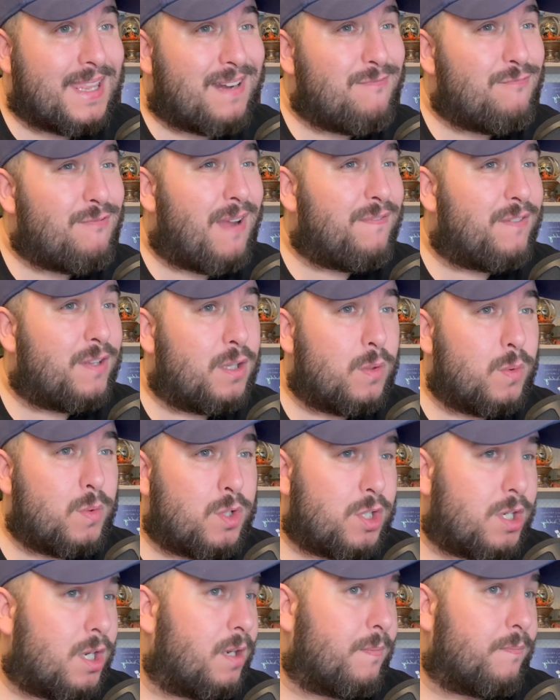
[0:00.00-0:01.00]
then
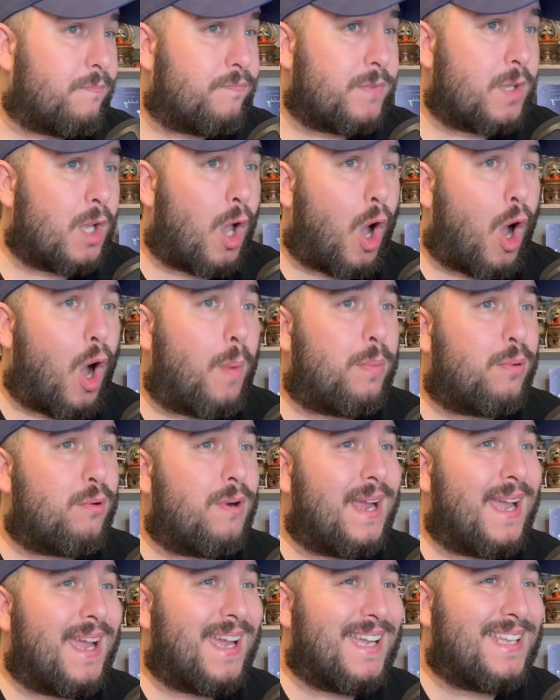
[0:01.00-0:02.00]
Revolution,
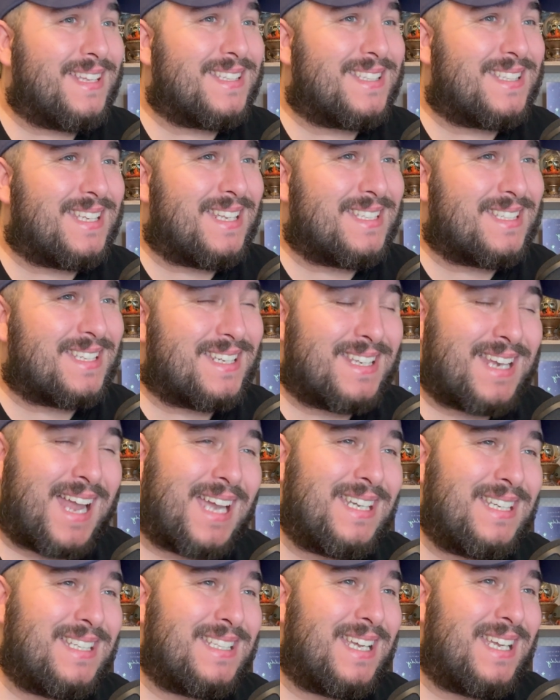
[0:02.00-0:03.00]
operating since
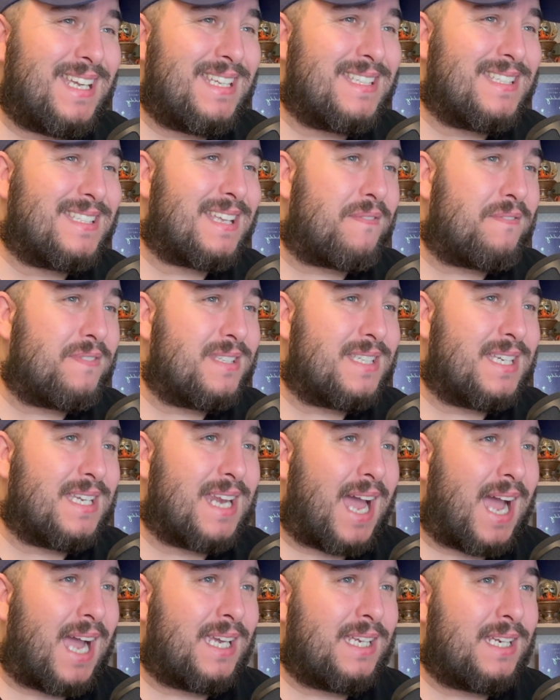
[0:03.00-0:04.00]

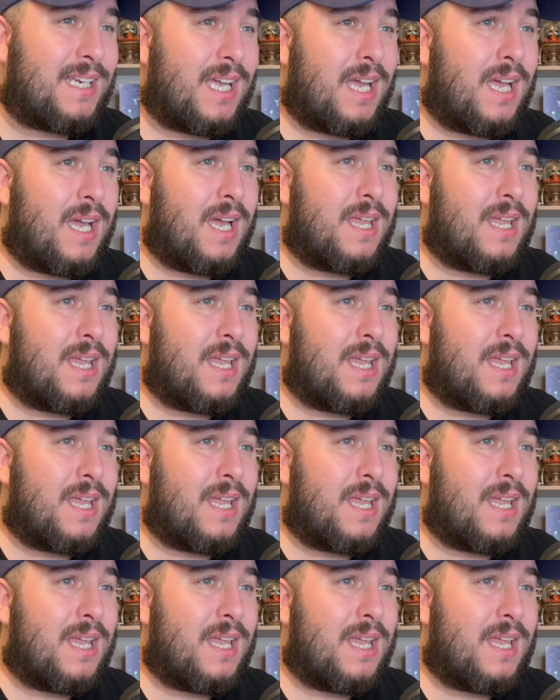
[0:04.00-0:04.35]
1979.